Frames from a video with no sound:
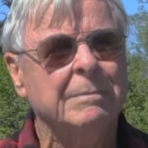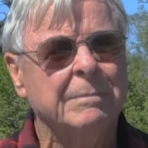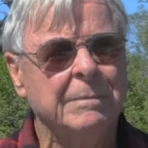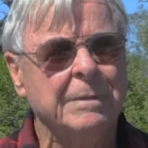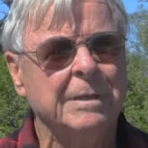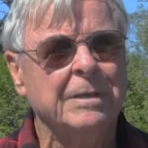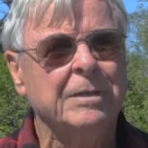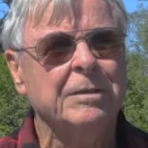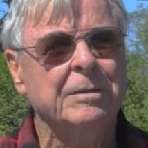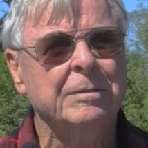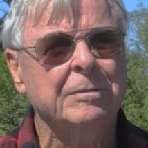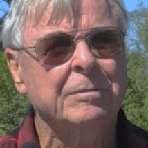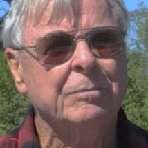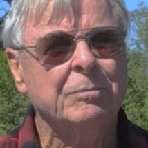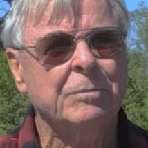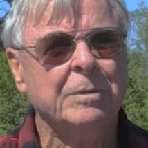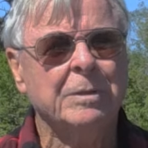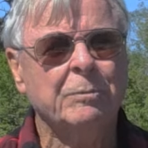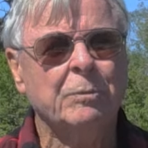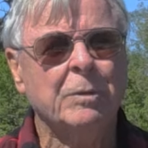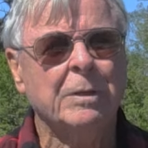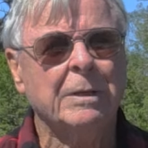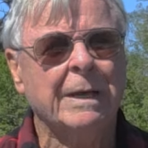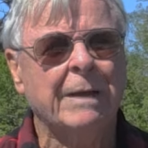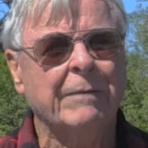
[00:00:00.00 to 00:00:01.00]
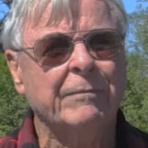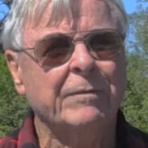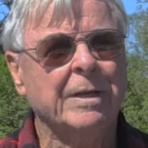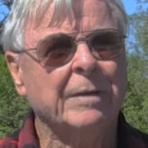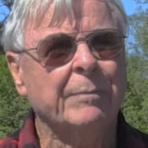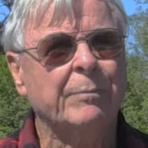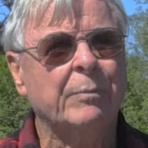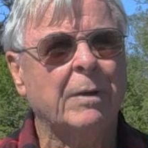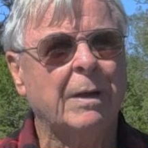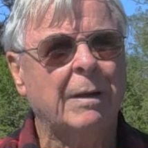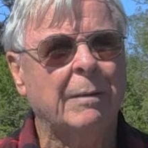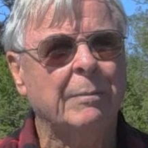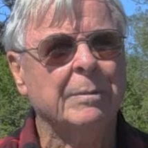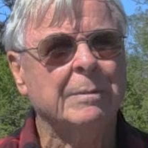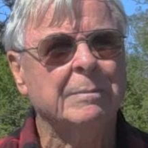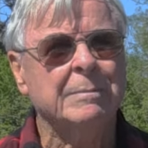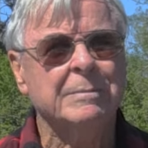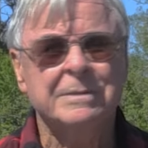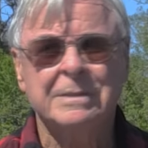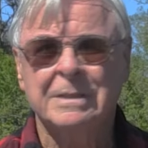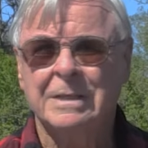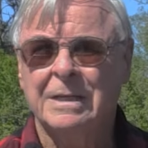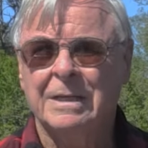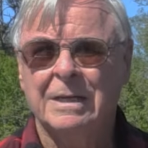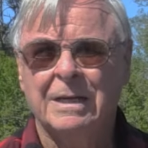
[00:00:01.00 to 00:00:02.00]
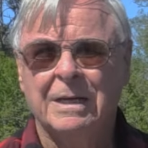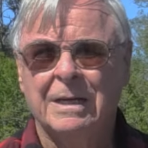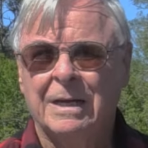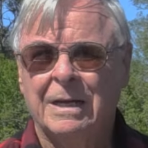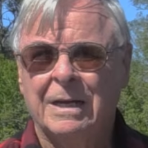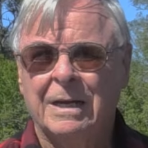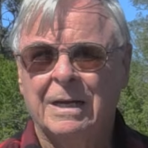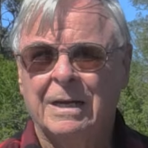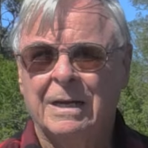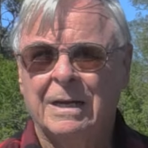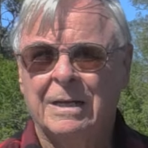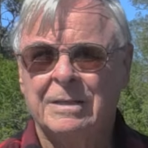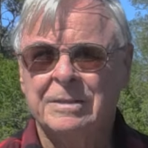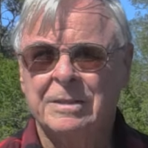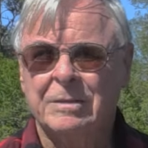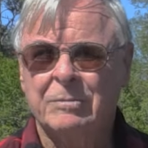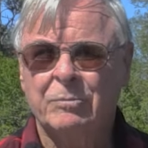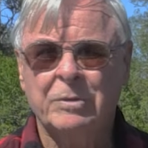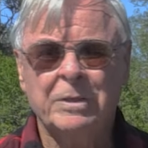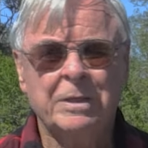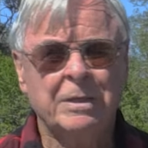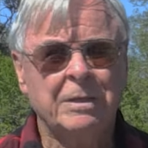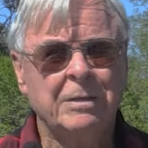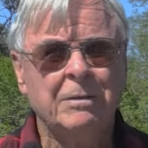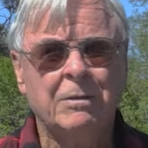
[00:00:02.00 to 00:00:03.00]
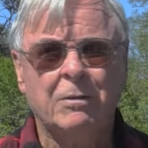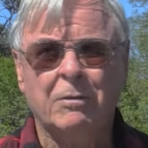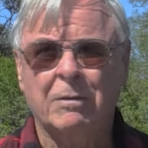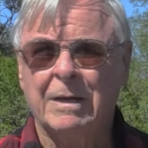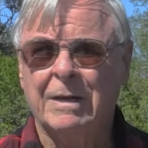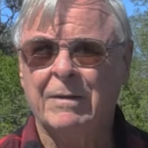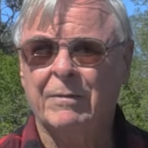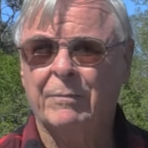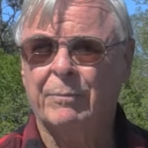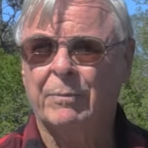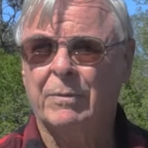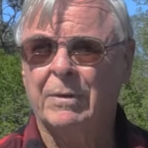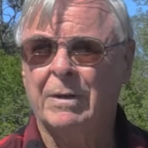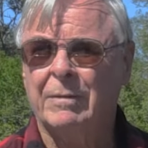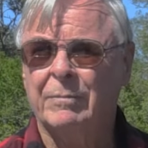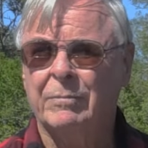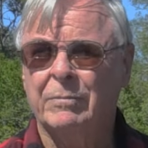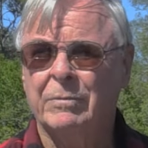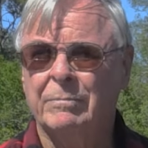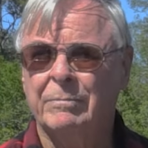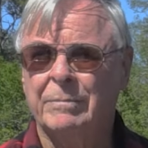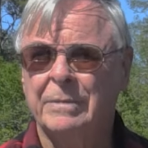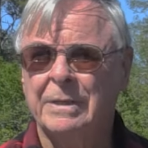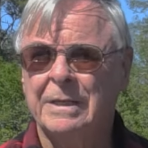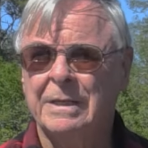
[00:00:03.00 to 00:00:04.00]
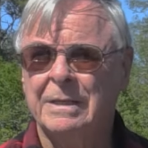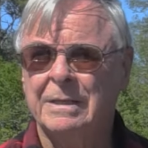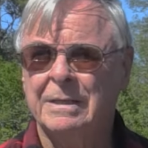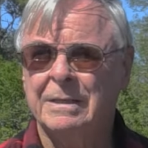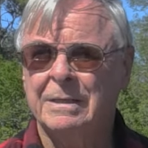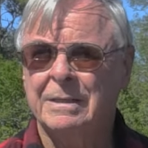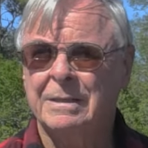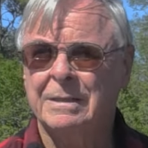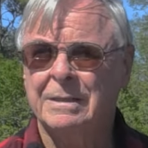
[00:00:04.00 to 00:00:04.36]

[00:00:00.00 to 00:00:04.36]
and we won't have any problems. I said, well, you're not going to have a problem with me.